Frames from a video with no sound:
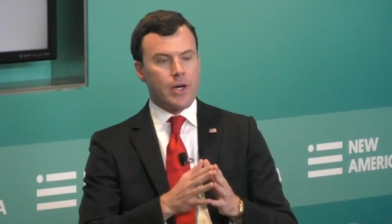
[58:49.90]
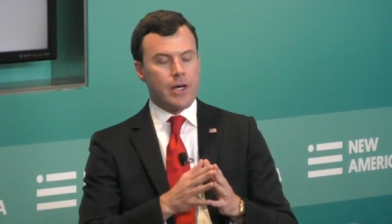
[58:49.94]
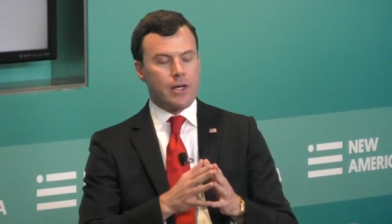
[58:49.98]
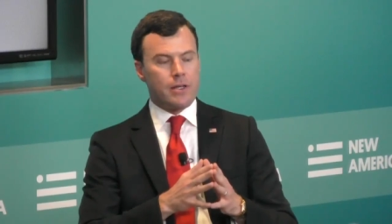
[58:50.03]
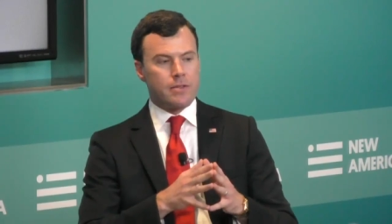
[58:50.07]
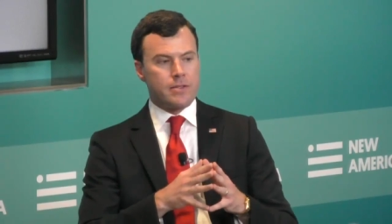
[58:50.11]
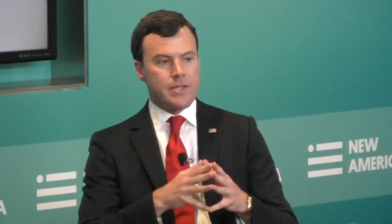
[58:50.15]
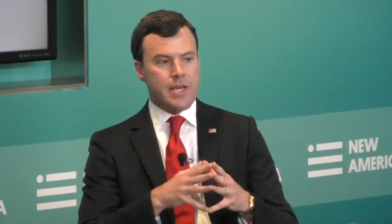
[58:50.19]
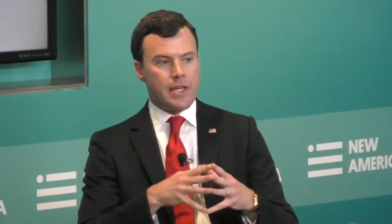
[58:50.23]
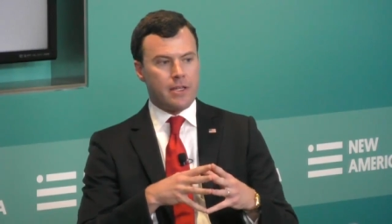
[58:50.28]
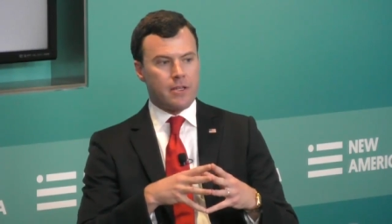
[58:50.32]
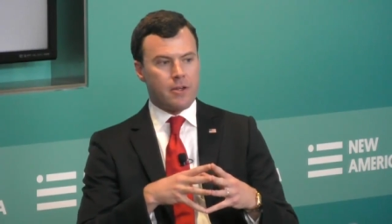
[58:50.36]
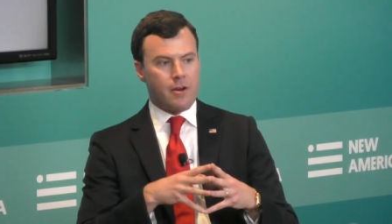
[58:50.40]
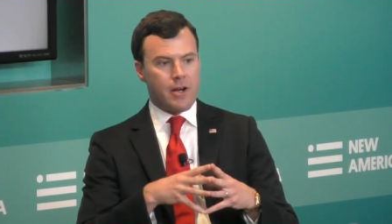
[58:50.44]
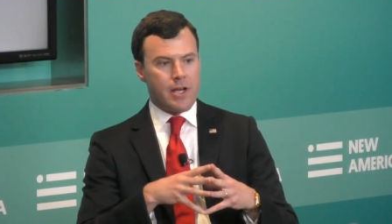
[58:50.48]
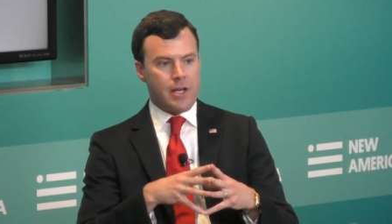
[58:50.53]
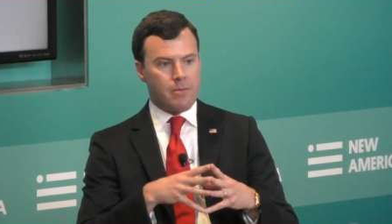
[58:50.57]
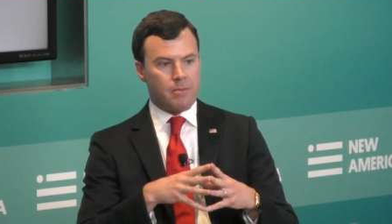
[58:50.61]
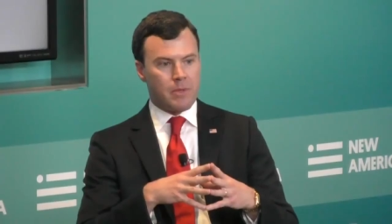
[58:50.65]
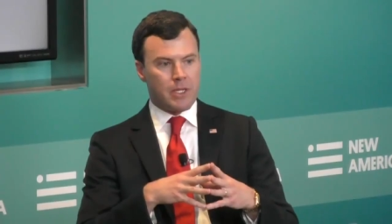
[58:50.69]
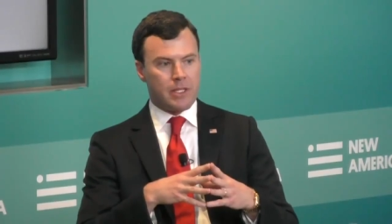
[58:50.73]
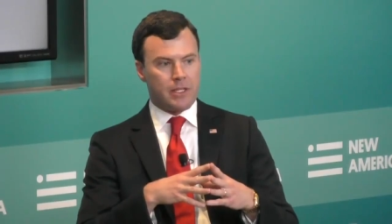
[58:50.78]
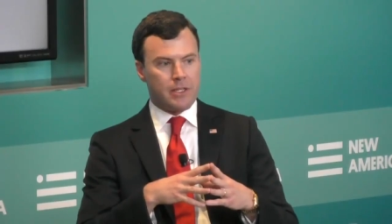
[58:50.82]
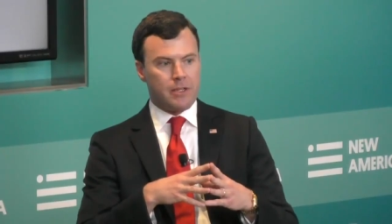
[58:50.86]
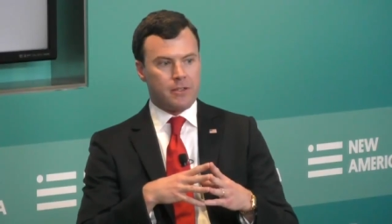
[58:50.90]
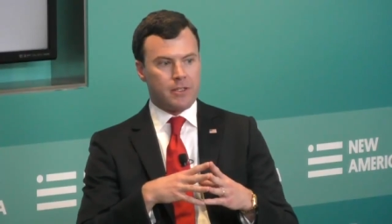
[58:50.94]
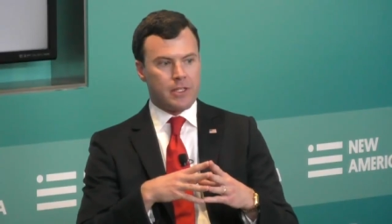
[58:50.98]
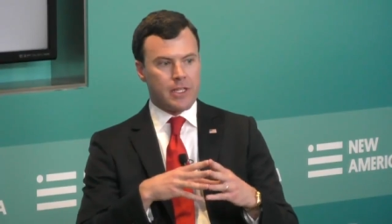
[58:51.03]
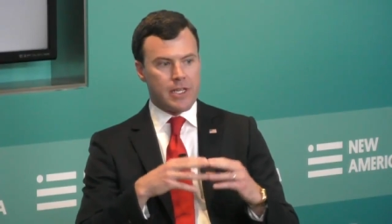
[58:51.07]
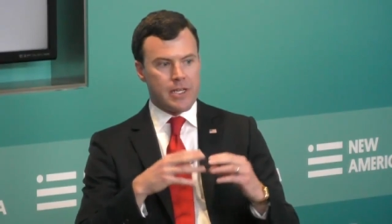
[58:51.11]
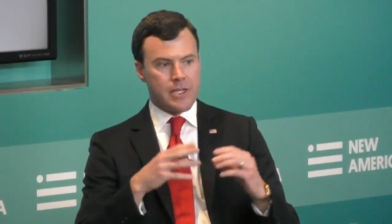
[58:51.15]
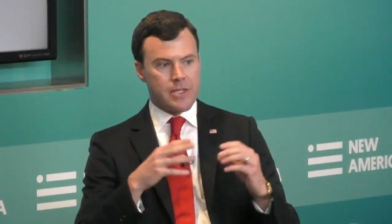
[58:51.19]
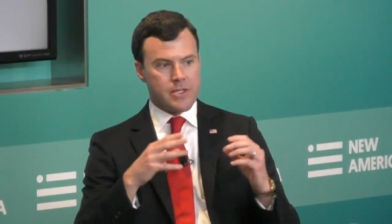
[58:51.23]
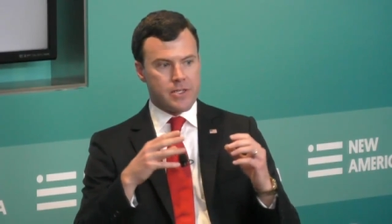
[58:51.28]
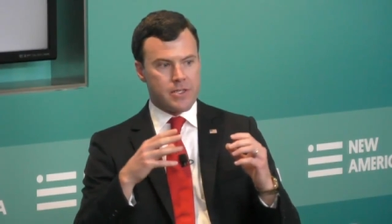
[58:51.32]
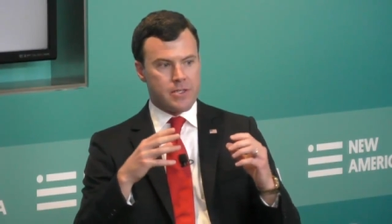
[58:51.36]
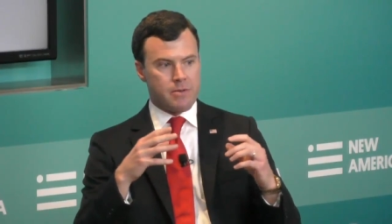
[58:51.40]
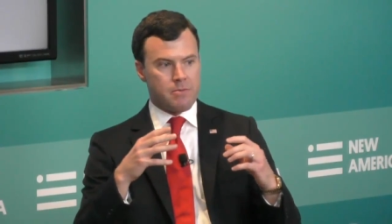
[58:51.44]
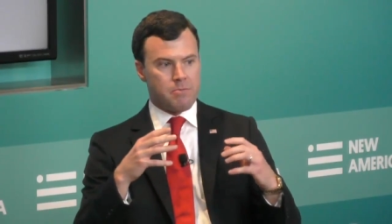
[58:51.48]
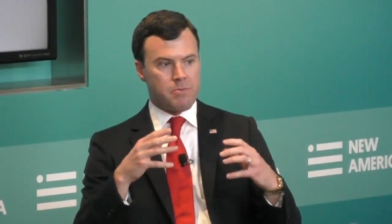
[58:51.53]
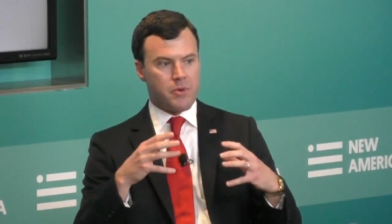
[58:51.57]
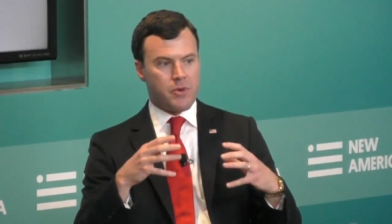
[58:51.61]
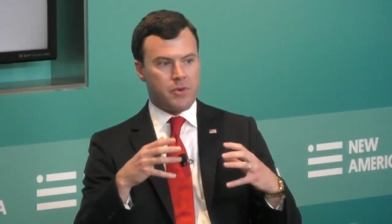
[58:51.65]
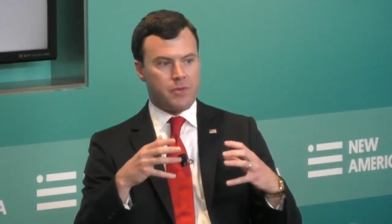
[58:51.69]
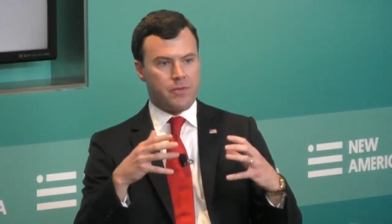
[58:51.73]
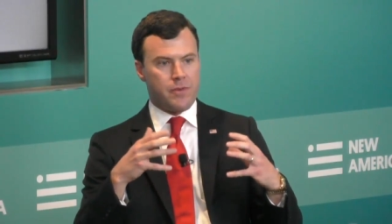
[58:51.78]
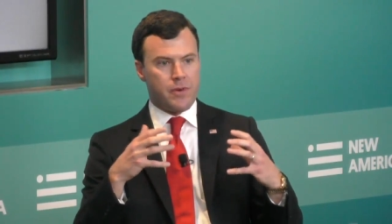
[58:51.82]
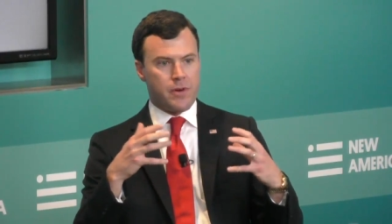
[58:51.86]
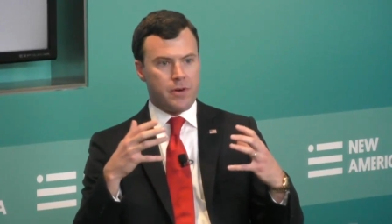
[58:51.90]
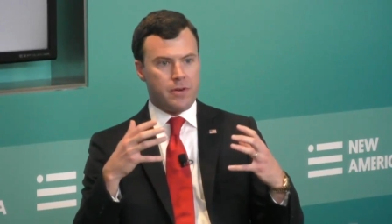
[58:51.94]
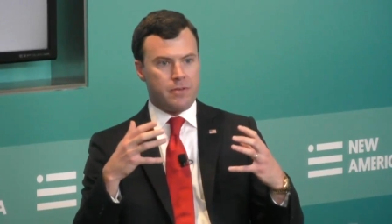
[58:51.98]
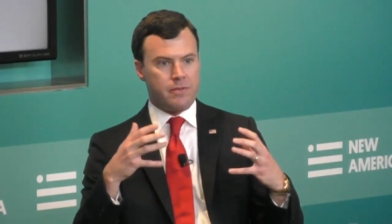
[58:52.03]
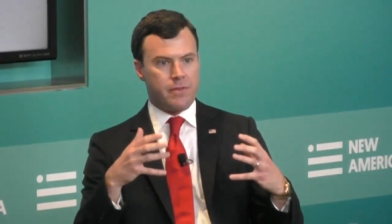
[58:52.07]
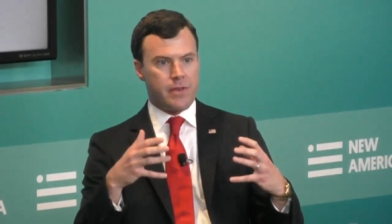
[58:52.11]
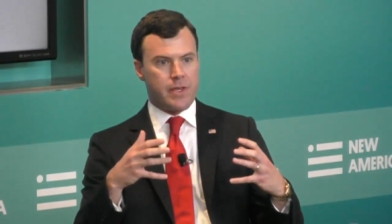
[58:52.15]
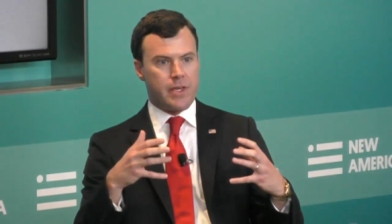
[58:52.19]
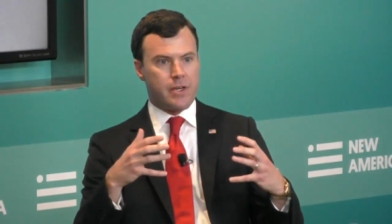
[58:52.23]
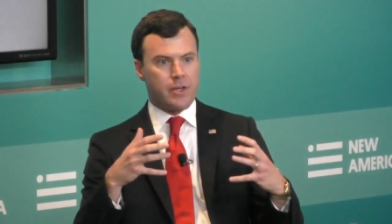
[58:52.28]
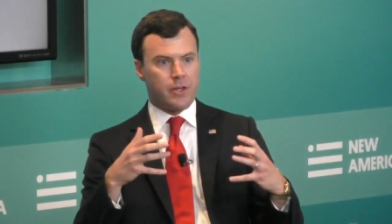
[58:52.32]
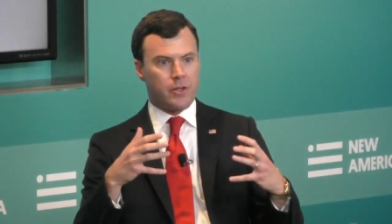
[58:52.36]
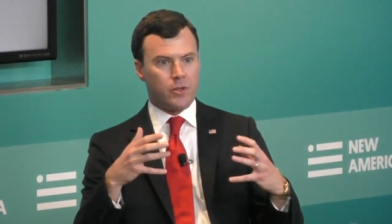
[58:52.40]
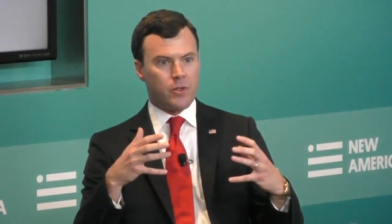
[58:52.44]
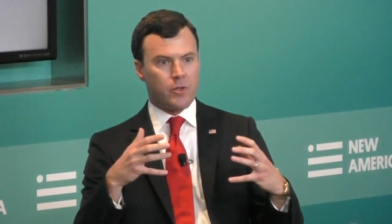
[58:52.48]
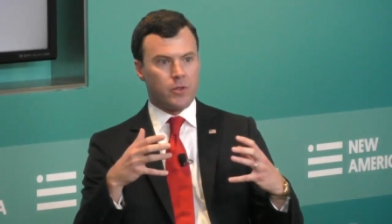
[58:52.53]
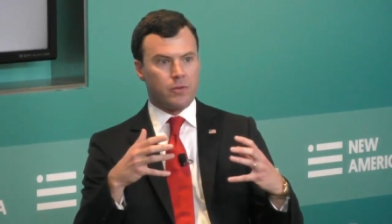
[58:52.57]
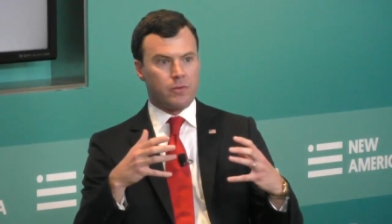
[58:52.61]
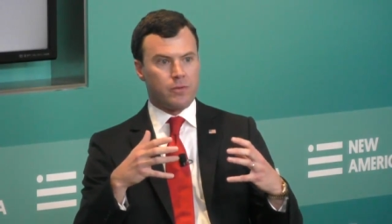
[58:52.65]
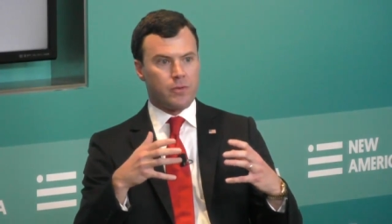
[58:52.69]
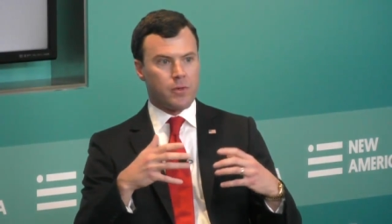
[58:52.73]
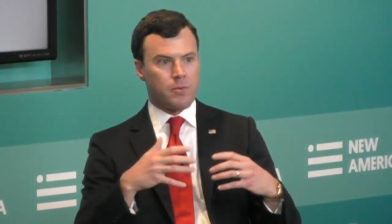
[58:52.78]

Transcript: Well, Telegram clearly is the preferred vehicle